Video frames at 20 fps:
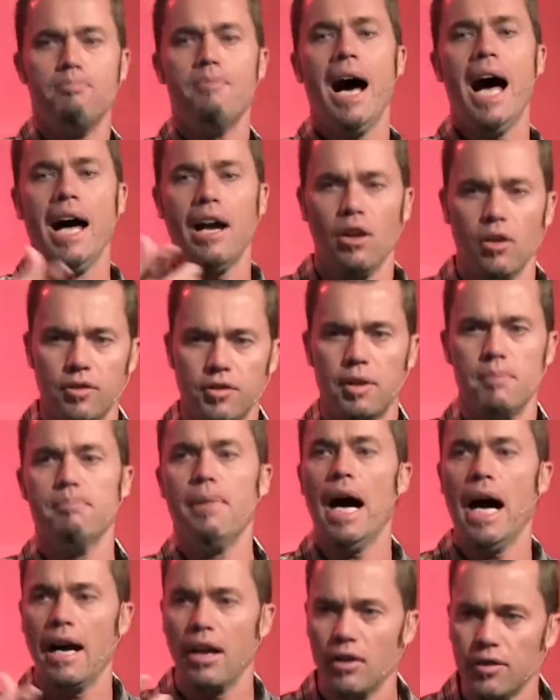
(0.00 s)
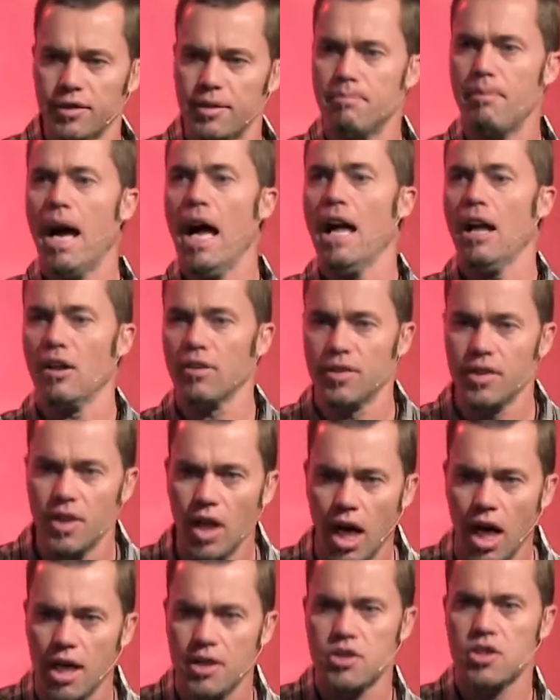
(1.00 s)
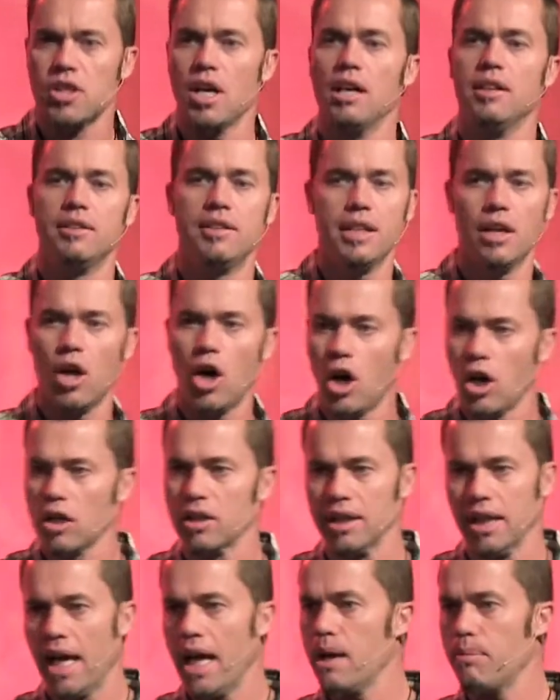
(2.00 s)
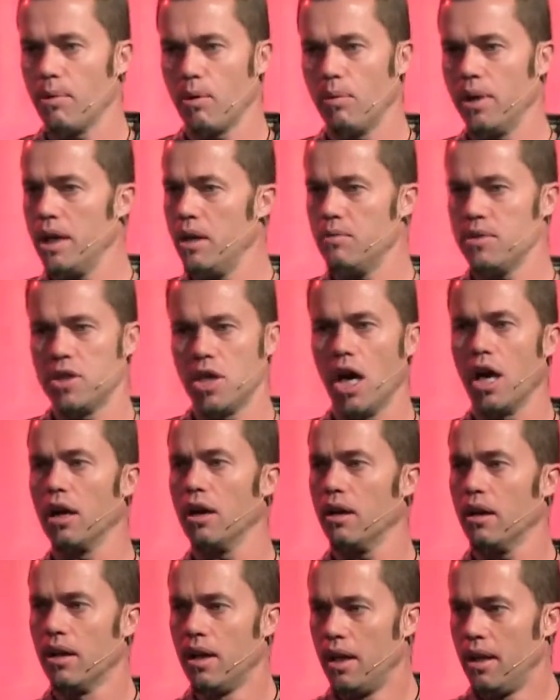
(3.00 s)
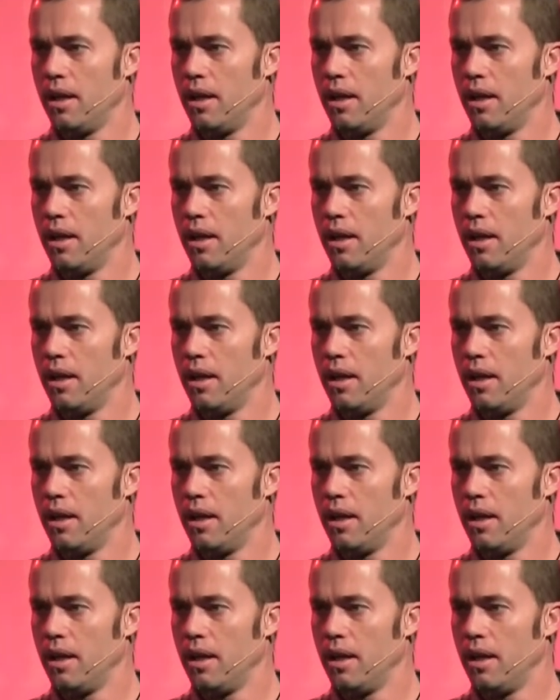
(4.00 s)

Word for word: miles and miles and miles in the hot sun, did hard labor when he was younger.